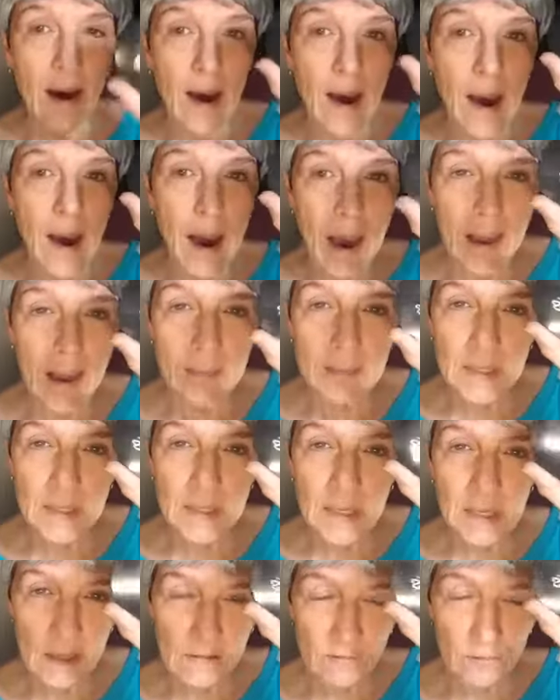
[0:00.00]
I'm in
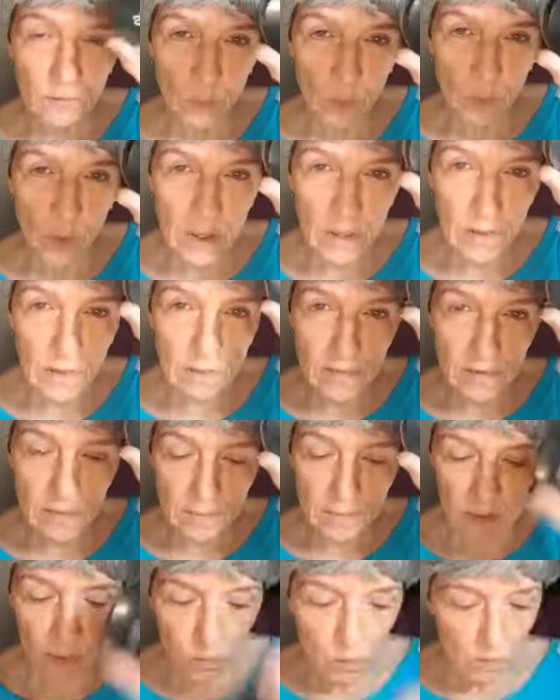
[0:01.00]
love with the
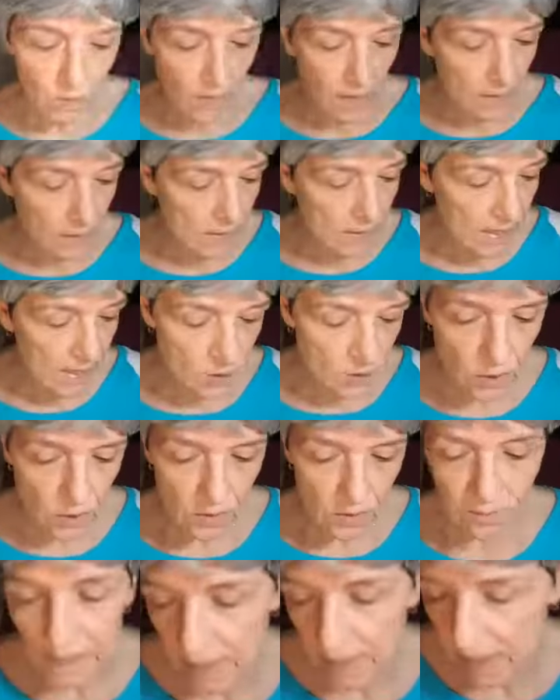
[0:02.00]
mineral foundation.
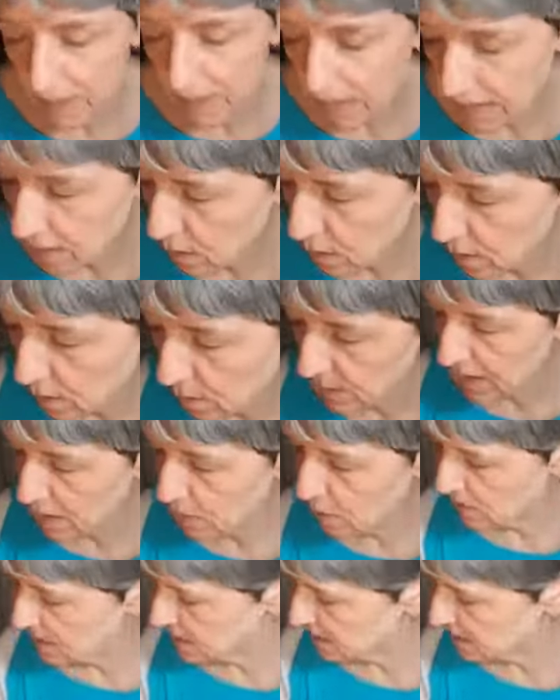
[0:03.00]
Hang on, Bella wants to